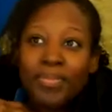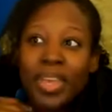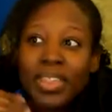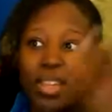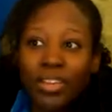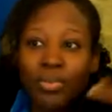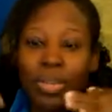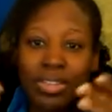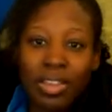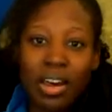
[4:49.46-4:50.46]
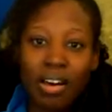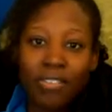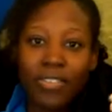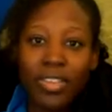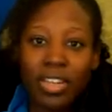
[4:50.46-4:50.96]
and then you rinse it off,
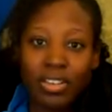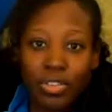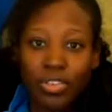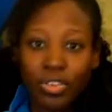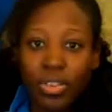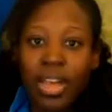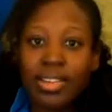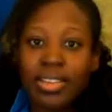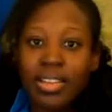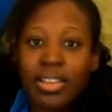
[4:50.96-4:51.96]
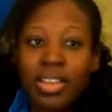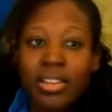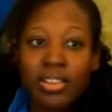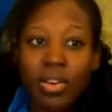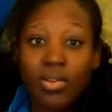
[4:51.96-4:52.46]
and then you neutralize it.
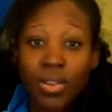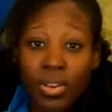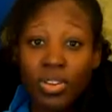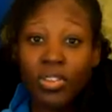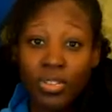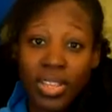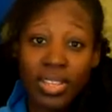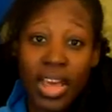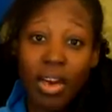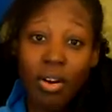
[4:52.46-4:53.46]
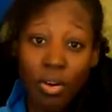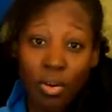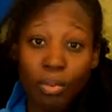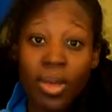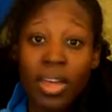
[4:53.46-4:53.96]
So you can do this at
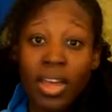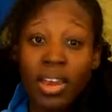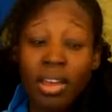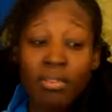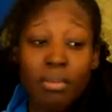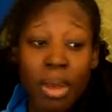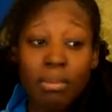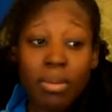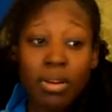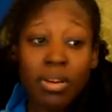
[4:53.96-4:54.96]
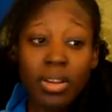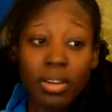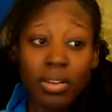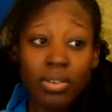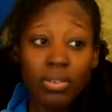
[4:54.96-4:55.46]
home. And I remember,
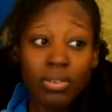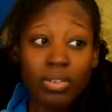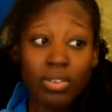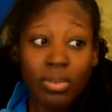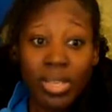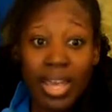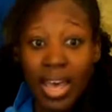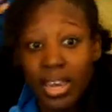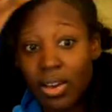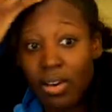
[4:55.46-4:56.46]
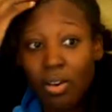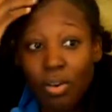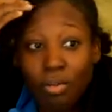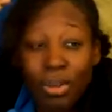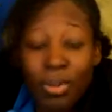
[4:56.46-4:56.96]
doing that at
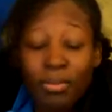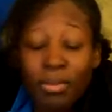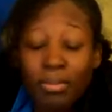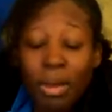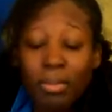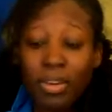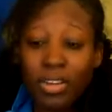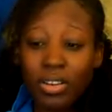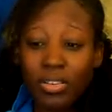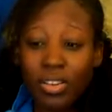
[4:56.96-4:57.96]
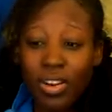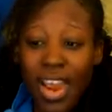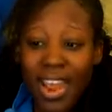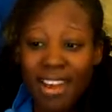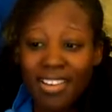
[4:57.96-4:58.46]
home. And I remember, your
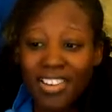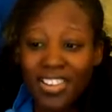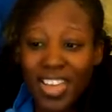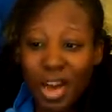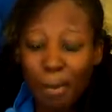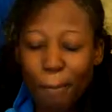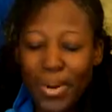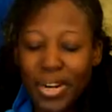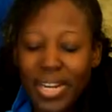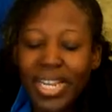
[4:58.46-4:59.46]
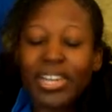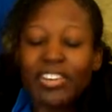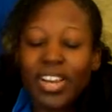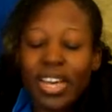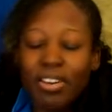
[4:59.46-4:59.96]
hair, your scalp burning, and
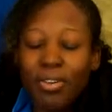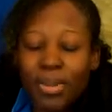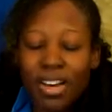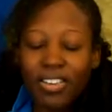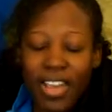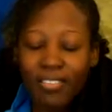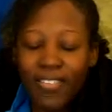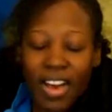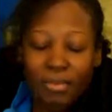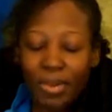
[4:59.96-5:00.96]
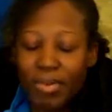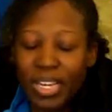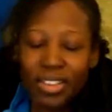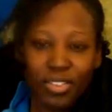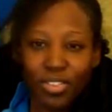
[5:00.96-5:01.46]
you're like, oh my God, okay, 5 more
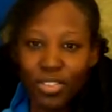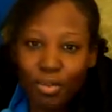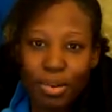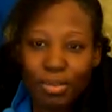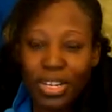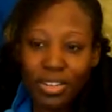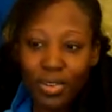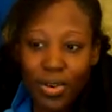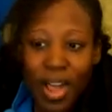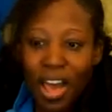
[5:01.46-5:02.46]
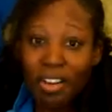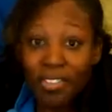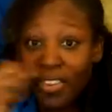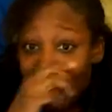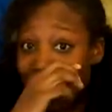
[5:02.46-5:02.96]
minutes or 2 more minutes or
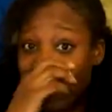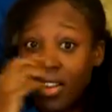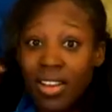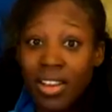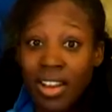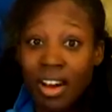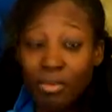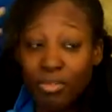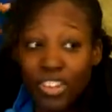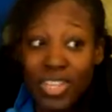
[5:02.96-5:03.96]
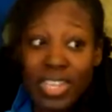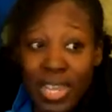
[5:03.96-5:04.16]
however long, just to